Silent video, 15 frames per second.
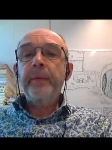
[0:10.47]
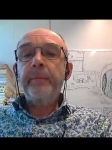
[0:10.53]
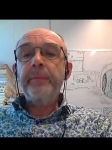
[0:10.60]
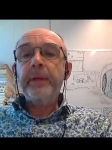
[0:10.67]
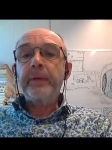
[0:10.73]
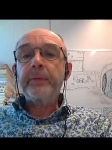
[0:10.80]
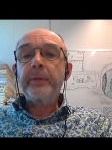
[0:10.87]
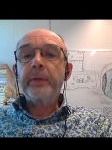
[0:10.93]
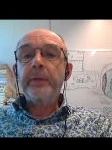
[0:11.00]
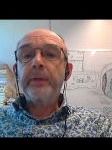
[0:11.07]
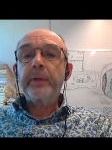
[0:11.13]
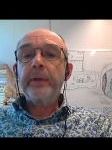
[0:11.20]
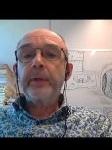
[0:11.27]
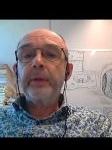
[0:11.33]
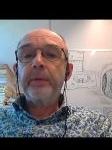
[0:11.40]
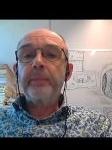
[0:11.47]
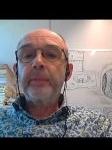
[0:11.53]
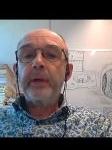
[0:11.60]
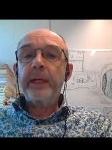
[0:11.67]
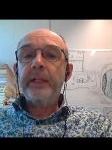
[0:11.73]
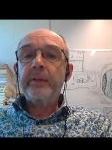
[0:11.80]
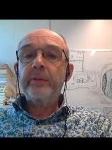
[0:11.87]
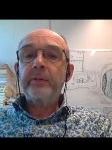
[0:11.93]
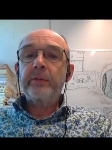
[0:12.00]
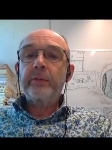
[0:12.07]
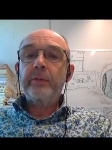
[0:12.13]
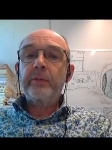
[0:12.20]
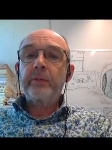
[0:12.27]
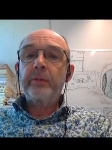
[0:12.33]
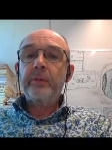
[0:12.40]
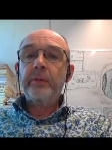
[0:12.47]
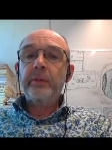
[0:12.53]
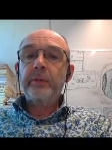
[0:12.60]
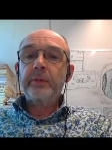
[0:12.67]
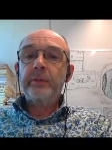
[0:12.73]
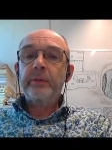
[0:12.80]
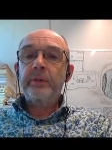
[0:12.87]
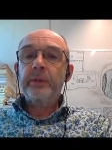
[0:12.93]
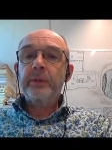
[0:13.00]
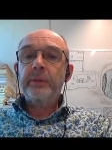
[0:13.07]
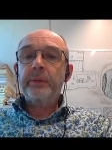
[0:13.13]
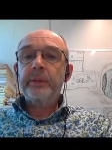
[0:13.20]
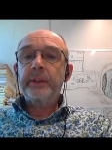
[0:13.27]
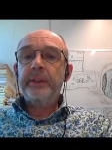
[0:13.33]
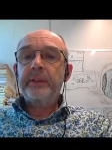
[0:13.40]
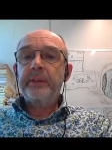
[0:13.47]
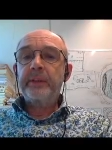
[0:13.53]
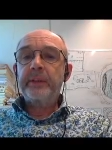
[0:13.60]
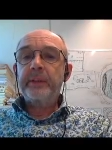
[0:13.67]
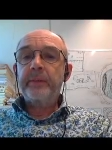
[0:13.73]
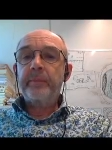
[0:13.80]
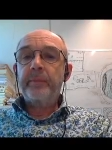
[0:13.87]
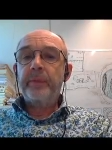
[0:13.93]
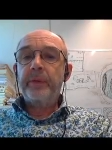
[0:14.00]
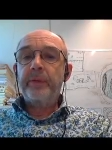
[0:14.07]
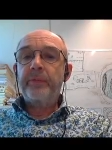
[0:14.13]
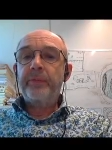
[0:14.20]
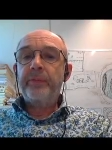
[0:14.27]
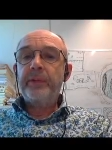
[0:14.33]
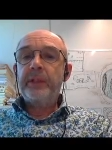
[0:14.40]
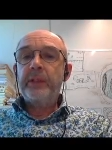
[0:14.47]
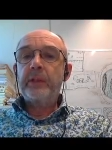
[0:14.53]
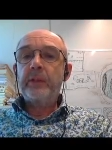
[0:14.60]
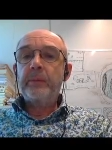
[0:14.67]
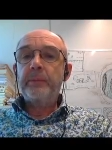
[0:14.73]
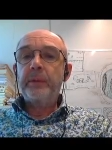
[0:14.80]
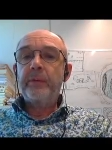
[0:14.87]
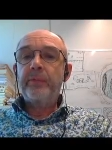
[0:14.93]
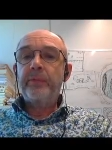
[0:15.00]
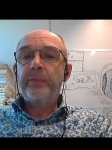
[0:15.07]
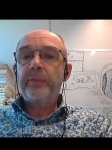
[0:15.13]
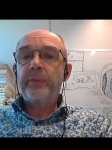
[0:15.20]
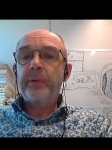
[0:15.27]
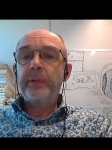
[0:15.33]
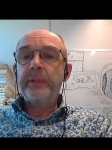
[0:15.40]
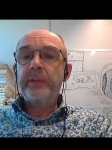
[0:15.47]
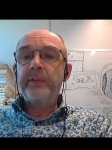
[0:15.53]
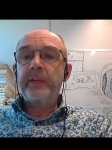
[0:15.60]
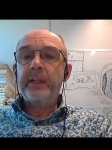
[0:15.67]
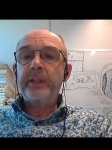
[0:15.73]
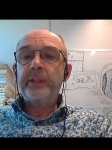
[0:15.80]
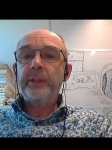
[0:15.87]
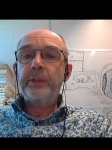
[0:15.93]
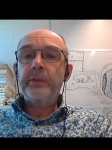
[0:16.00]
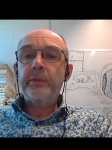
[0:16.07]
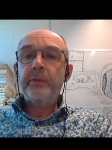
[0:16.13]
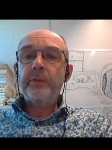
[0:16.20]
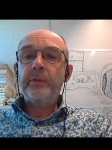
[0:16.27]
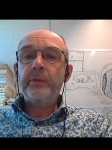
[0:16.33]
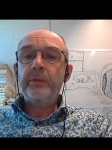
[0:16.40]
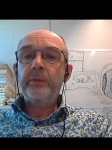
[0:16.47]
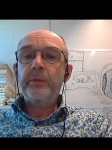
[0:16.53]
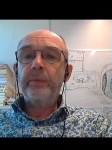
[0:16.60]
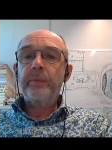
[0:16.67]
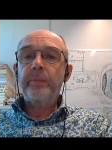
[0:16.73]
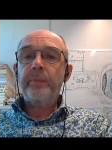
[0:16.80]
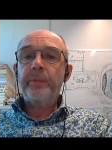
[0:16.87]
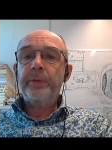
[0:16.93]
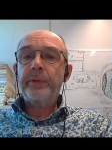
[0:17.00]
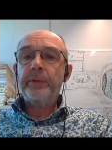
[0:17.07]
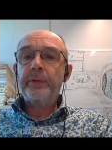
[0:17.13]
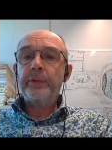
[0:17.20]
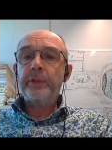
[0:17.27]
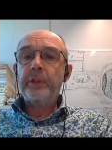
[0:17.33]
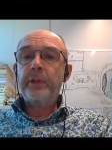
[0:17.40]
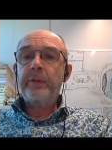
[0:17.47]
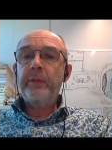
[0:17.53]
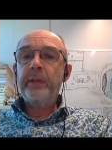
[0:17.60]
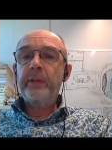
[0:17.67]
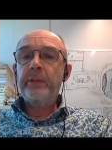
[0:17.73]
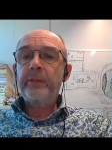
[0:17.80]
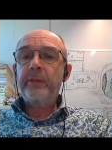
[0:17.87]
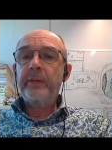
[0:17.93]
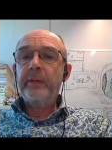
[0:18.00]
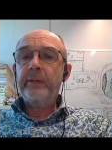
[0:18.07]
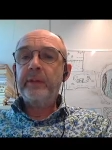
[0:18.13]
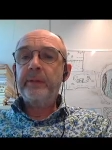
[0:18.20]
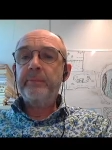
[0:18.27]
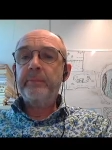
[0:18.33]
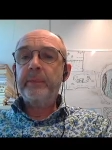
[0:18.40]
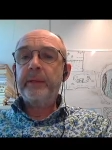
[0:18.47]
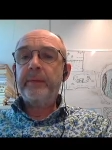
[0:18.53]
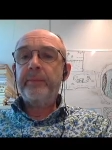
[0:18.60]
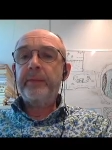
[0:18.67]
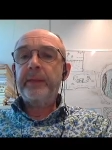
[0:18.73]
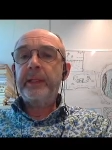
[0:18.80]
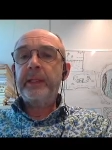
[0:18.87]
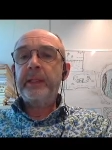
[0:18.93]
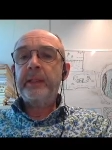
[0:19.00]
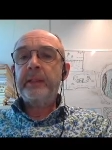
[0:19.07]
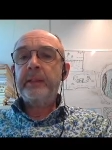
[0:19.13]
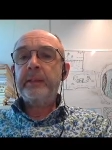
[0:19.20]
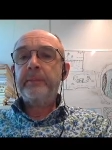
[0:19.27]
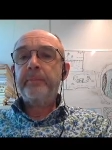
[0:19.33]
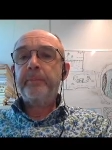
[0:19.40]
Now, I told you in the video before that I should do the squeeze theorem here,